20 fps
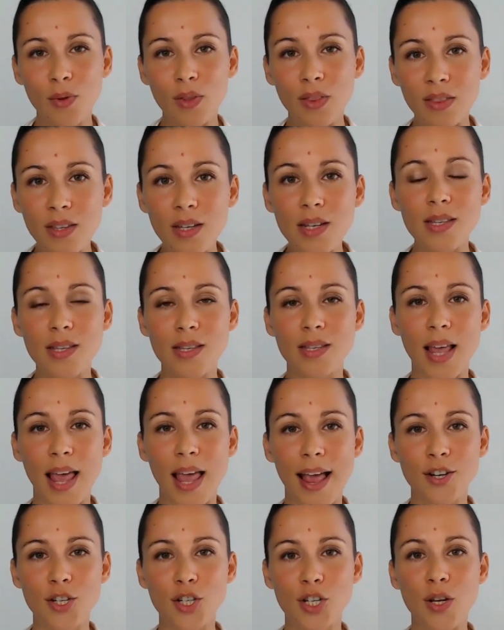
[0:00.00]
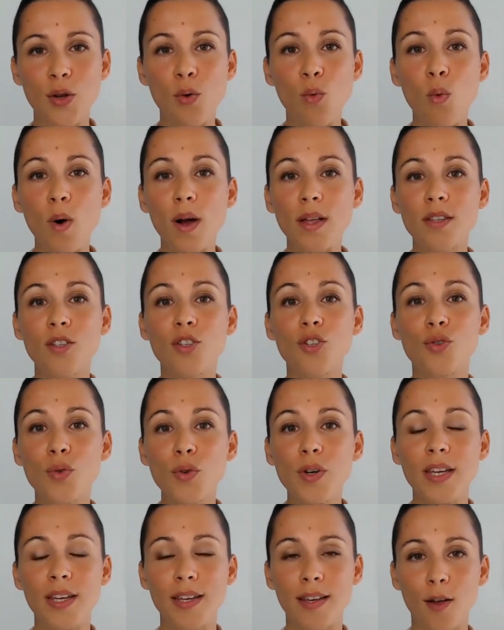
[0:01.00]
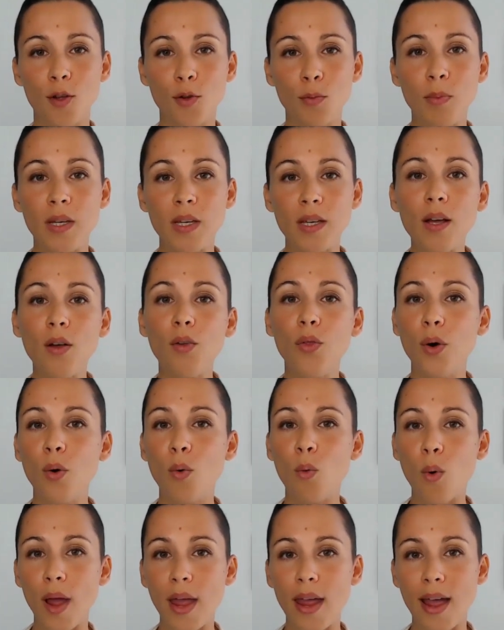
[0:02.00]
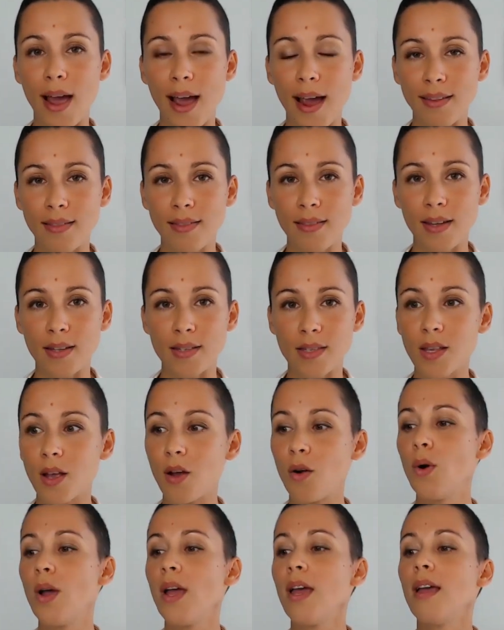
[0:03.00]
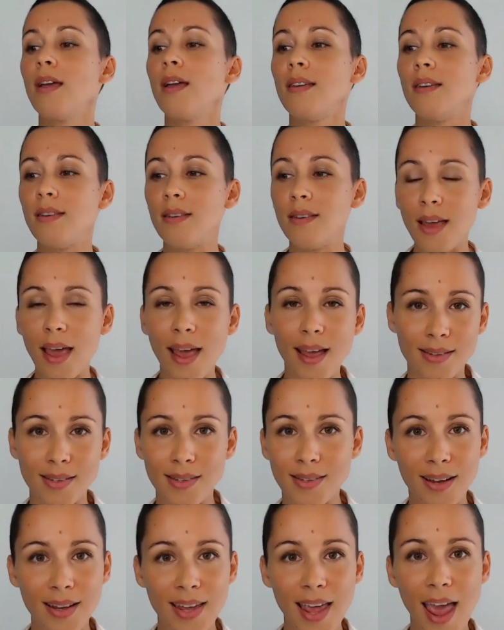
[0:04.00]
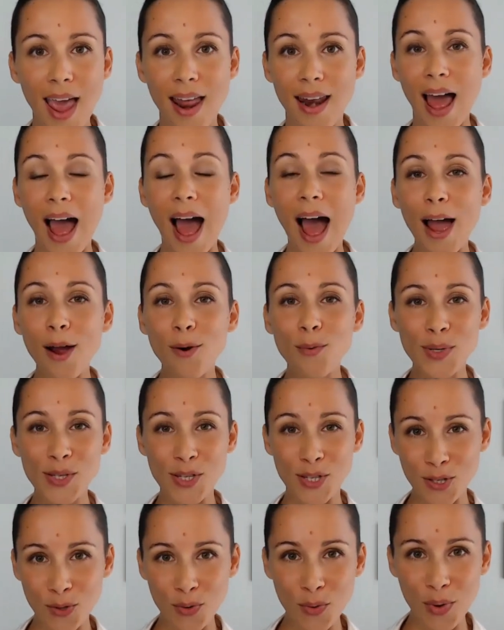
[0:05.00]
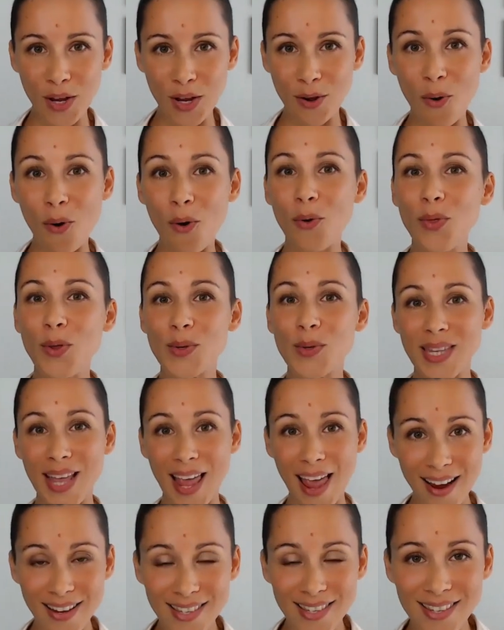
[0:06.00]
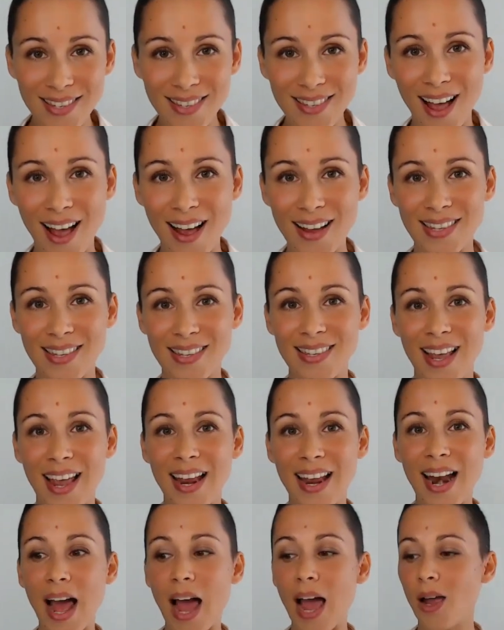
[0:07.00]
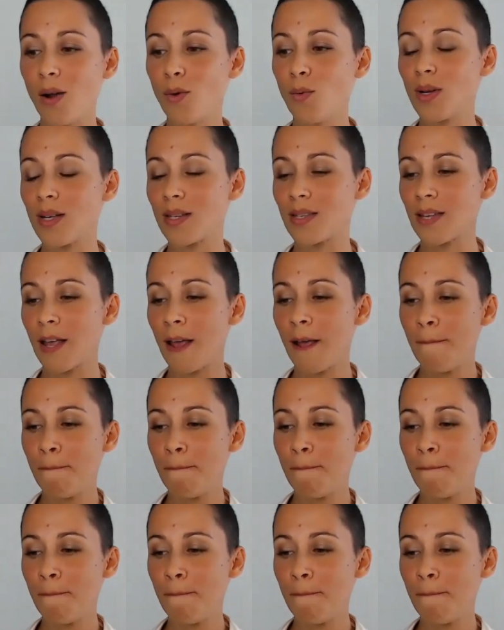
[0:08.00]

this is actually what truly helped me heal the way I did. So yes, again, I was doing all those exercises, and I was